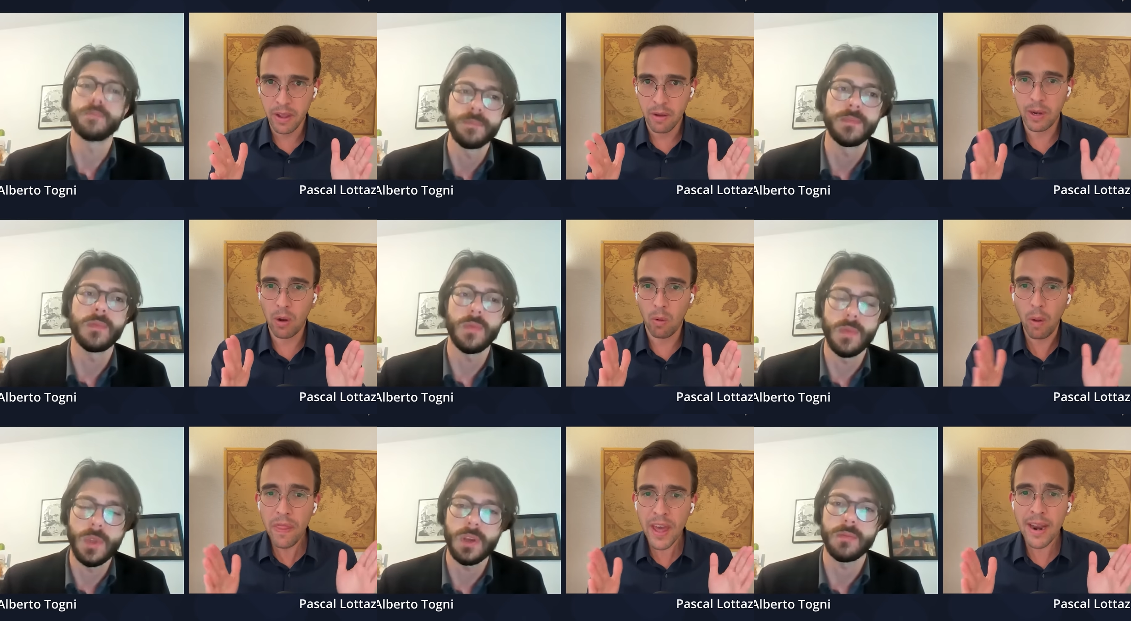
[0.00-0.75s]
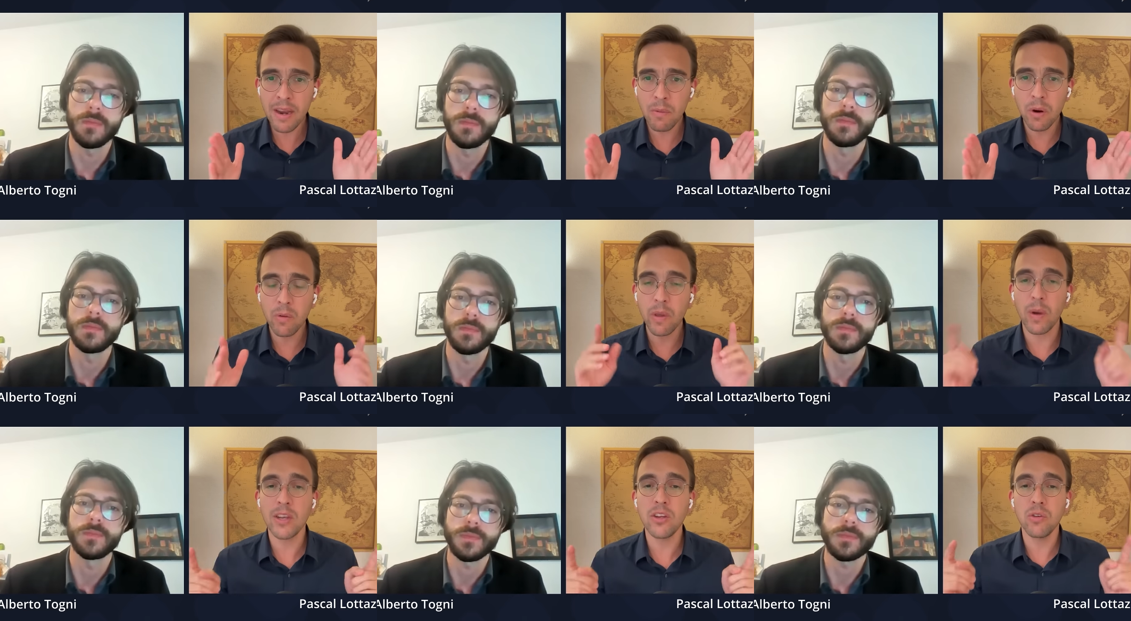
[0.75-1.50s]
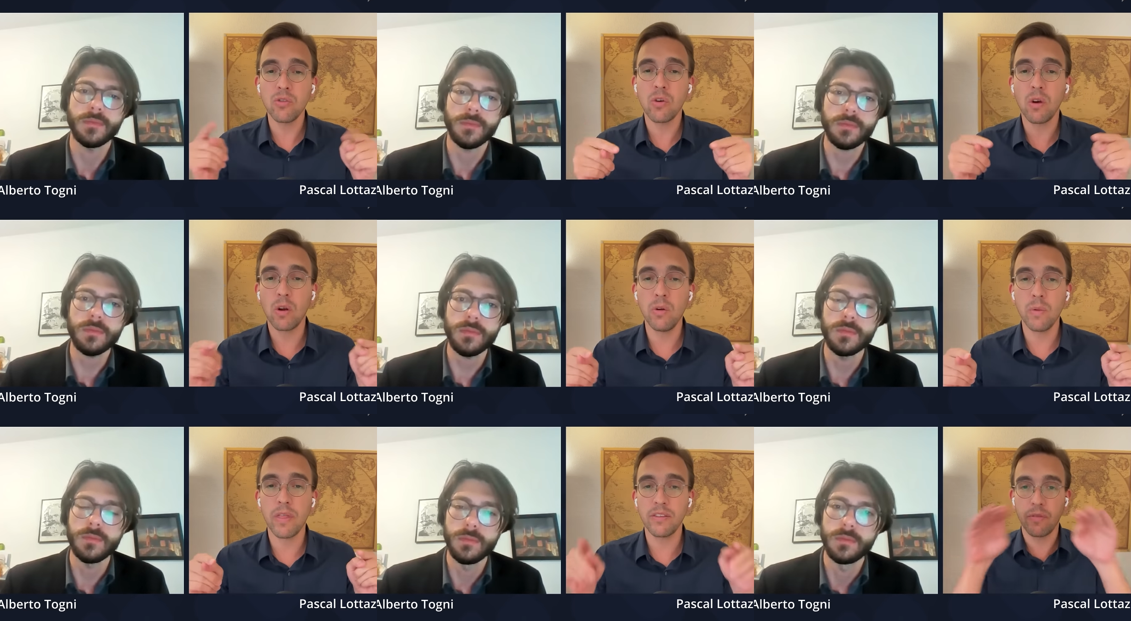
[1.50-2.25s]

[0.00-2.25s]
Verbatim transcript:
Speaker 1: We don't want that anymore. We want you to conclude with us